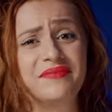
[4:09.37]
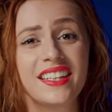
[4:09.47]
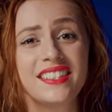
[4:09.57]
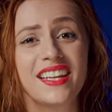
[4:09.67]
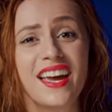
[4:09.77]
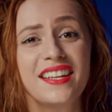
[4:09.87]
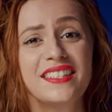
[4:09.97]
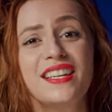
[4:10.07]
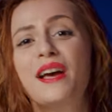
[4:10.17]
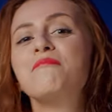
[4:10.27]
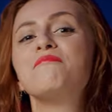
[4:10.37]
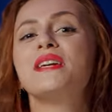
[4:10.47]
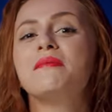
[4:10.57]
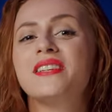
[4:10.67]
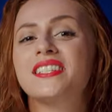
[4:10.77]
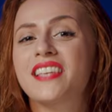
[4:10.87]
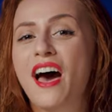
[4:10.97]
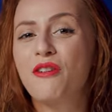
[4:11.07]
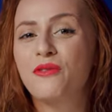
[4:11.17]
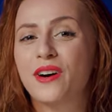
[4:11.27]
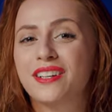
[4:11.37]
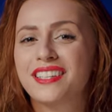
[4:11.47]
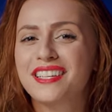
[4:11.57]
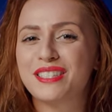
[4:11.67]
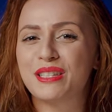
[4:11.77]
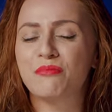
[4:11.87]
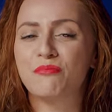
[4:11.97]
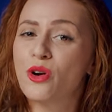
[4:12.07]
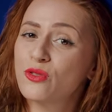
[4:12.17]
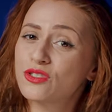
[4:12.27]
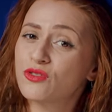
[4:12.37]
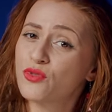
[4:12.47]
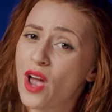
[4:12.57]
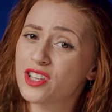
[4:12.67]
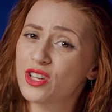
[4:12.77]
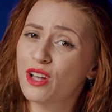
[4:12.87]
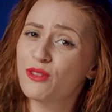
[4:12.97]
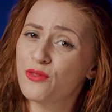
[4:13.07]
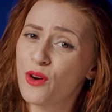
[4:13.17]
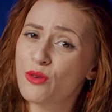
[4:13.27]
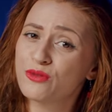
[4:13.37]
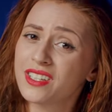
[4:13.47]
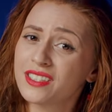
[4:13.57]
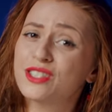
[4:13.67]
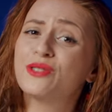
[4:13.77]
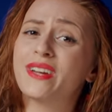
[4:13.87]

In the end, Mi Mix Alpha is the most fragile phone to